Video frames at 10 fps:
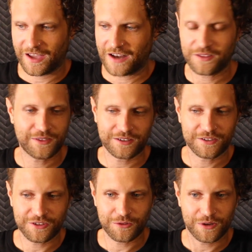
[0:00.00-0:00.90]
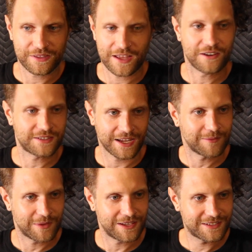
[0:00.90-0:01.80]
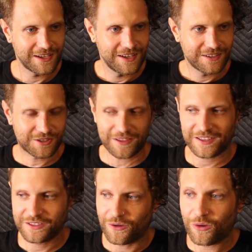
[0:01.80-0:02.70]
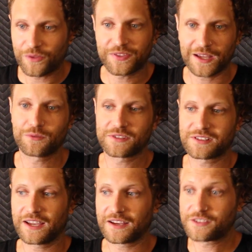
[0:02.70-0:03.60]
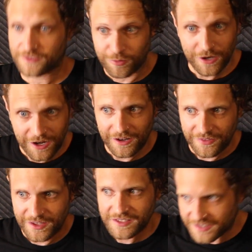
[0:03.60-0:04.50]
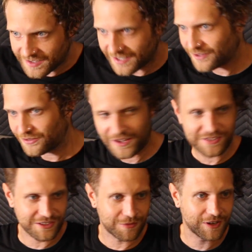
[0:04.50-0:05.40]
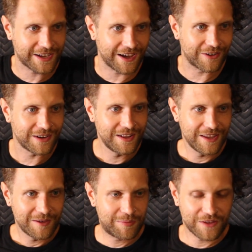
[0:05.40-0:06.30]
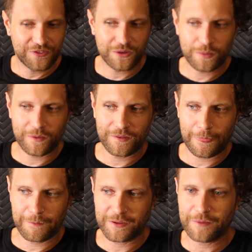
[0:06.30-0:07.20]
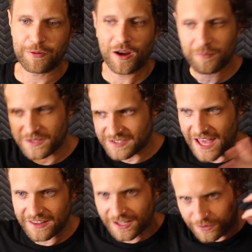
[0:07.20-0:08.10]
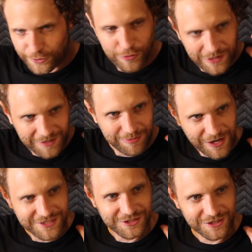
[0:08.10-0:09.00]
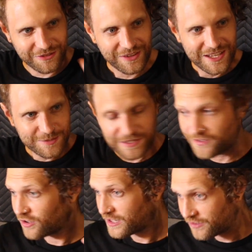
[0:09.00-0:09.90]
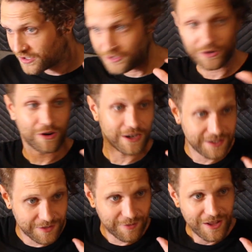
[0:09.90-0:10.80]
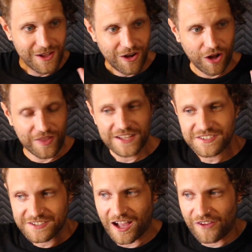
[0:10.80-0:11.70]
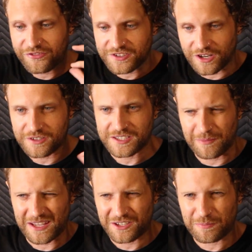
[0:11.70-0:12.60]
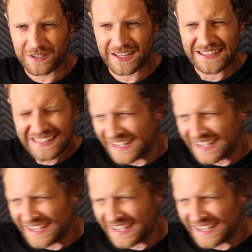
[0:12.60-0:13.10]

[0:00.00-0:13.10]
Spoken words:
anything to do with entertainment. So I think the old thing was like, just work hard on this and then it'll eventually work out. But the problem is that like looming pressure of, especially if you're living in New York, and then all that stuff starts to make you be like,